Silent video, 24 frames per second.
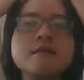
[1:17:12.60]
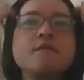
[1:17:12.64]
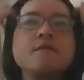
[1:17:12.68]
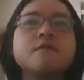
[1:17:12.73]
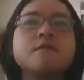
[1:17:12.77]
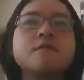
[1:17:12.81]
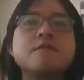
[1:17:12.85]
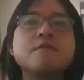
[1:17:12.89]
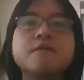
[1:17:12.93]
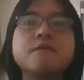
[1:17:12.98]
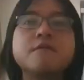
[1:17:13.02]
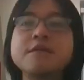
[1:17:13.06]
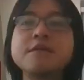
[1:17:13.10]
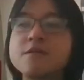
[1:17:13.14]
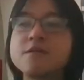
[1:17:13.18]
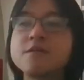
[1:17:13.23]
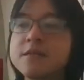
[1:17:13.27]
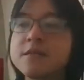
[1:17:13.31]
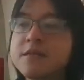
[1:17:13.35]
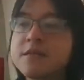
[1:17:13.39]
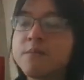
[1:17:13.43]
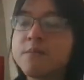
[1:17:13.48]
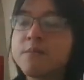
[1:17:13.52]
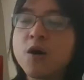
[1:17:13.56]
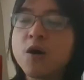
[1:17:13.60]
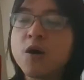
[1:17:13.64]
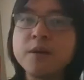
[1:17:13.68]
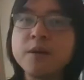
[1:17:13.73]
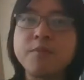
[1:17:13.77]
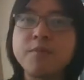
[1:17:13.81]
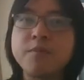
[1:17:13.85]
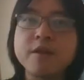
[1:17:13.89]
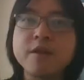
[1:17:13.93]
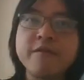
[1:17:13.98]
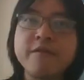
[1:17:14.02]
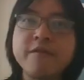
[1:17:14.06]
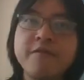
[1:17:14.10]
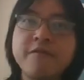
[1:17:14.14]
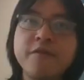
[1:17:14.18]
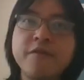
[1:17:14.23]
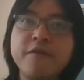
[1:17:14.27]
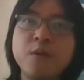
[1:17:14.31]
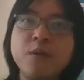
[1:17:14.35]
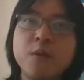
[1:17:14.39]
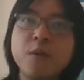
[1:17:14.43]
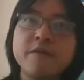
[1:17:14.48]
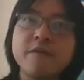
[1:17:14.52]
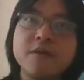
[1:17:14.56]
right? So this is the more important form
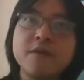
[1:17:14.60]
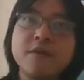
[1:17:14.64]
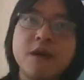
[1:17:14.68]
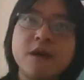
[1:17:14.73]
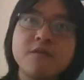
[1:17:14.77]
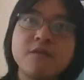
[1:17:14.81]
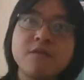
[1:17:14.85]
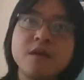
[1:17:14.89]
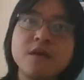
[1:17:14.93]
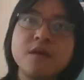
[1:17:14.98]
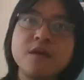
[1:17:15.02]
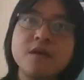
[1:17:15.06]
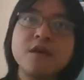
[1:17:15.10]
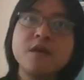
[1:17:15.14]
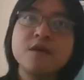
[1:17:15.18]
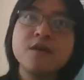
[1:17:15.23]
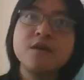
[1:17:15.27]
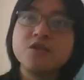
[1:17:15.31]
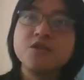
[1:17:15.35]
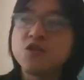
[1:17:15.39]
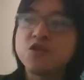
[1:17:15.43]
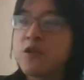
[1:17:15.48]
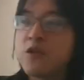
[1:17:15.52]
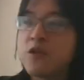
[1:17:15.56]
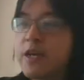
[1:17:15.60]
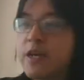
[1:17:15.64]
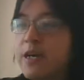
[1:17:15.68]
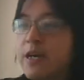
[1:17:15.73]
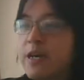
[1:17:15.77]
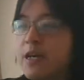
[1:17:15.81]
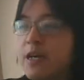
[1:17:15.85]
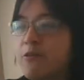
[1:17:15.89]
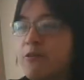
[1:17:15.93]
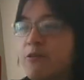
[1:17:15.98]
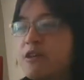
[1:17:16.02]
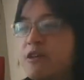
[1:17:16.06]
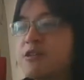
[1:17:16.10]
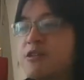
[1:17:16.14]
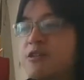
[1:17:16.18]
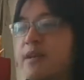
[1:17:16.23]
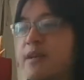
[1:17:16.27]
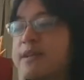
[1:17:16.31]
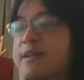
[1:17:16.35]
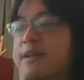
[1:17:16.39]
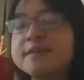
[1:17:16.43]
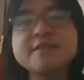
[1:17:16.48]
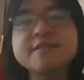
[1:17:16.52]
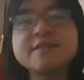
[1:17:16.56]
of our Schrodinger equation. And
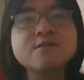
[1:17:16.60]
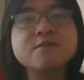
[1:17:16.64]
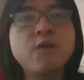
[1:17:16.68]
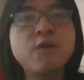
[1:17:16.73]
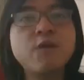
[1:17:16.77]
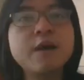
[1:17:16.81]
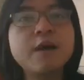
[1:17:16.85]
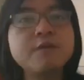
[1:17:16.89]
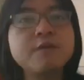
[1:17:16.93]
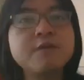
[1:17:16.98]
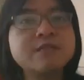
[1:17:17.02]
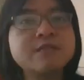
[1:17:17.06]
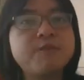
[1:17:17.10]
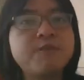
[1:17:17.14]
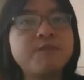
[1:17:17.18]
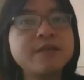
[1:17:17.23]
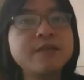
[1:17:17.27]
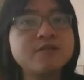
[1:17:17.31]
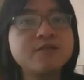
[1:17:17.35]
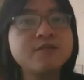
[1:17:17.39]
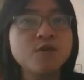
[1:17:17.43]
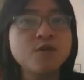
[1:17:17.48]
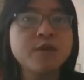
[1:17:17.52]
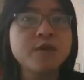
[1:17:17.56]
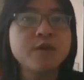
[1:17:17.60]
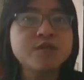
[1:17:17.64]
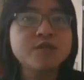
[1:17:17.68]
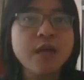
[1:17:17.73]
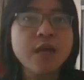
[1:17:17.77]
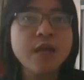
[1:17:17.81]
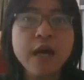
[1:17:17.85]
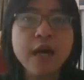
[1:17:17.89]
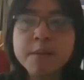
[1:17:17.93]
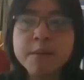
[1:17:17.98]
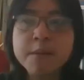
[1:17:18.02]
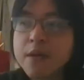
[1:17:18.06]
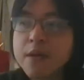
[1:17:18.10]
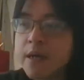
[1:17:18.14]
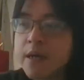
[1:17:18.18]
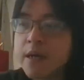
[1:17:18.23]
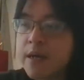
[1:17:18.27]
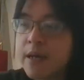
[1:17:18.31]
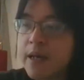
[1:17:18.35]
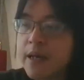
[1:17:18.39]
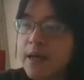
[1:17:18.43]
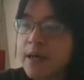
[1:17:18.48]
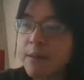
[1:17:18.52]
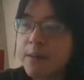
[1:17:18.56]
this is why we spend so much time learning
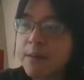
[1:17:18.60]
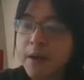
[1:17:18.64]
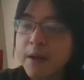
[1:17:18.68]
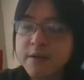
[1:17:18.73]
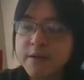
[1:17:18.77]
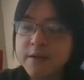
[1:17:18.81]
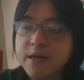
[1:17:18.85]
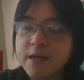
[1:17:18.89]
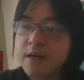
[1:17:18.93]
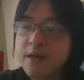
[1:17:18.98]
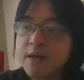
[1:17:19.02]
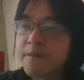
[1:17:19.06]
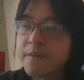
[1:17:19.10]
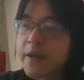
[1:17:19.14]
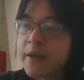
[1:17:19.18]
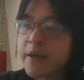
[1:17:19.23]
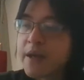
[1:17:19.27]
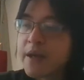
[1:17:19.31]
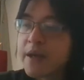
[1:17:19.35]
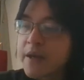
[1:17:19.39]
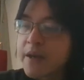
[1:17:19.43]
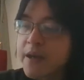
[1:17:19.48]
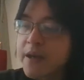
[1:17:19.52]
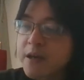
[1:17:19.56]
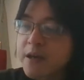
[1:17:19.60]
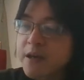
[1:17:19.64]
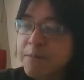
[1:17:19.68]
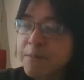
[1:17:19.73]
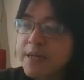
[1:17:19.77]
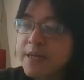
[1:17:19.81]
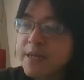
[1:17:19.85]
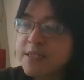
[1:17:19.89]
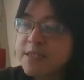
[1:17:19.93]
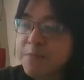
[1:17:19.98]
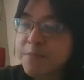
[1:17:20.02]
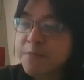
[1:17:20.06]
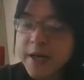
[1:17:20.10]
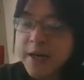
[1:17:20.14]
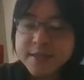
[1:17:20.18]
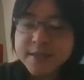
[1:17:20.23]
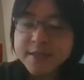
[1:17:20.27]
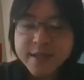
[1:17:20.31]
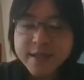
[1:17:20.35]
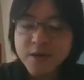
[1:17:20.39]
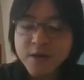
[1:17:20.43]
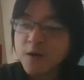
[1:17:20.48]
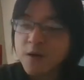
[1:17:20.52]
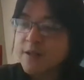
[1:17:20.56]
about the Hilbert space and
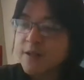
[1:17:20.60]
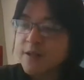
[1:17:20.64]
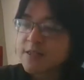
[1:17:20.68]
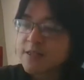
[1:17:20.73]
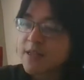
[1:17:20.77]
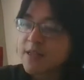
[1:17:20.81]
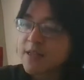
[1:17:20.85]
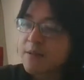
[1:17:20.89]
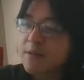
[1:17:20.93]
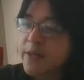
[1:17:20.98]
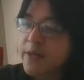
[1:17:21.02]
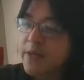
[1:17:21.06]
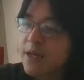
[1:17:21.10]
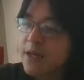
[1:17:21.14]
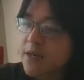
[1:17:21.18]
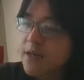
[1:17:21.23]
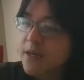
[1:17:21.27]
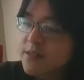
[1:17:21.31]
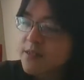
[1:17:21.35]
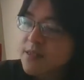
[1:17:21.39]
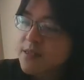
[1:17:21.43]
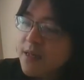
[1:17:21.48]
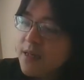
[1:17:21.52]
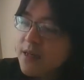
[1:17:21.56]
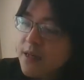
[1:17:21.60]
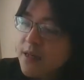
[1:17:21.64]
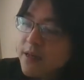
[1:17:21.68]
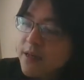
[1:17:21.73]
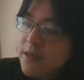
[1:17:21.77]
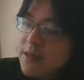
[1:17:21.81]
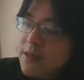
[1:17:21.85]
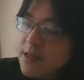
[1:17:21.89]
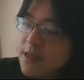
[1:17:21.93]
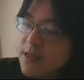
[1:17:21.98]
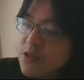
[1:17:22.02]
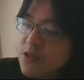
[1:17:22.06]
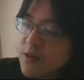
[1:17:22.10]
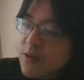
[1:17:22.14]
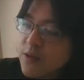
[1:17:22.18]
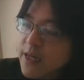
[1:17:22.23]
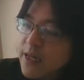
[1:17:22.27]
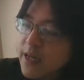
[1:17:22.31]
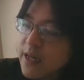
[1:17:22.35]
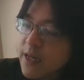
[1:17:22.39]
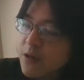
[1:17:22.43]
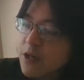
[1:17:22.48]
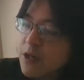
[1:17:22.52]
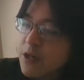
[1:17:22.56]
all this thing, because the Schrodinger
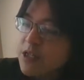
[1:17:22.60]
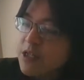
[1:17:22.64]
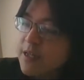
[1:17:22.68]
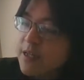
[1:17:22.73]
equation is